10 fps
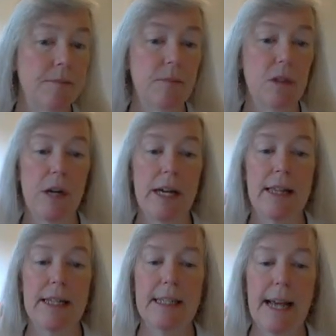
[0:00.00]
so in
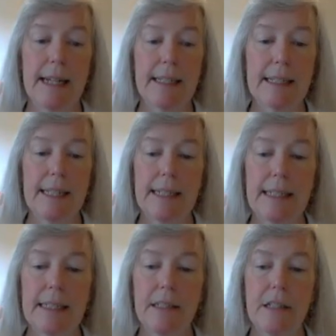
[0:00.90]
the second
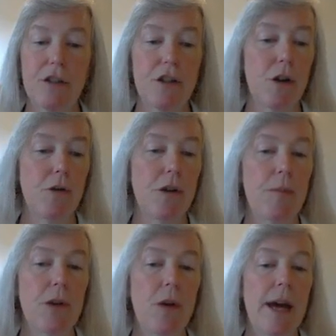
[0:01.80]
sentence, there's no
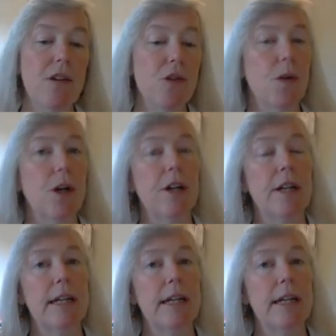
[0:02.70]
WH word.